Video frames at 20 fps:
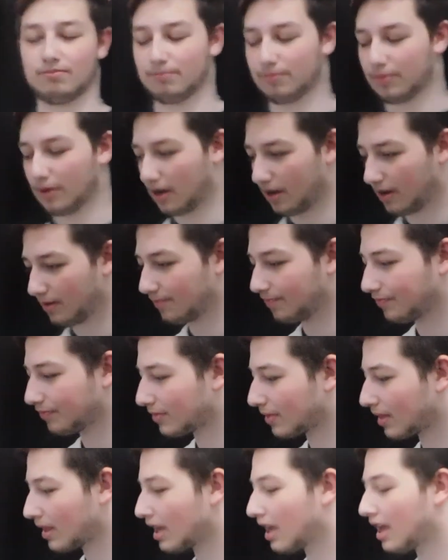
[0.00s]
but
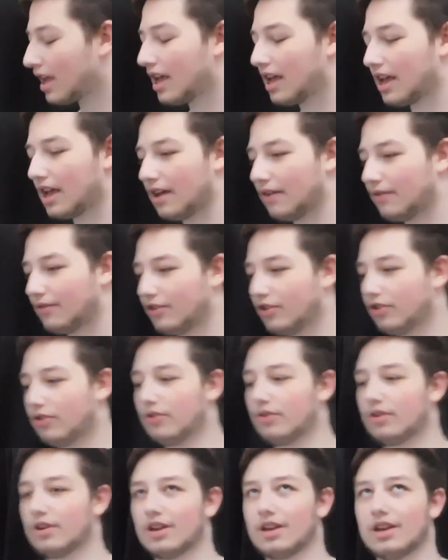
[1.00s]
if
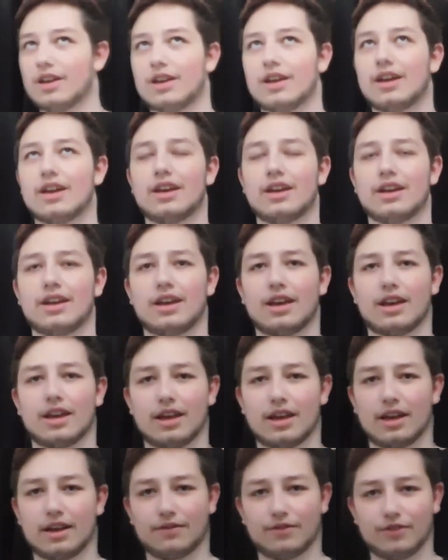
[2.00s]
you
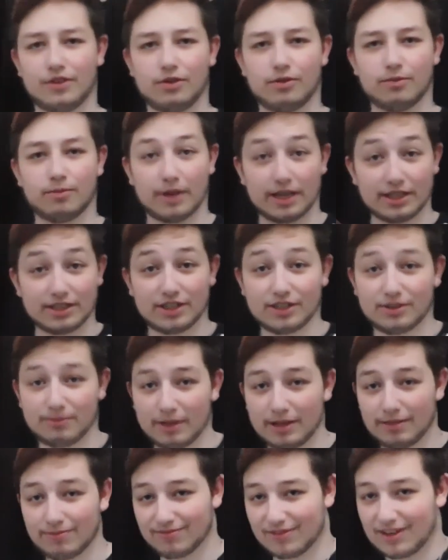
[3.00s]
if you message
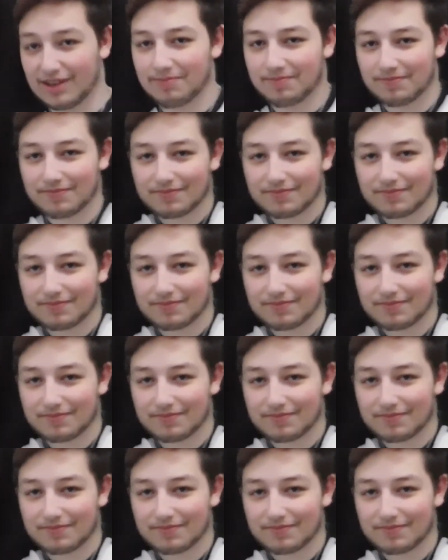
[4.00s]
me, right,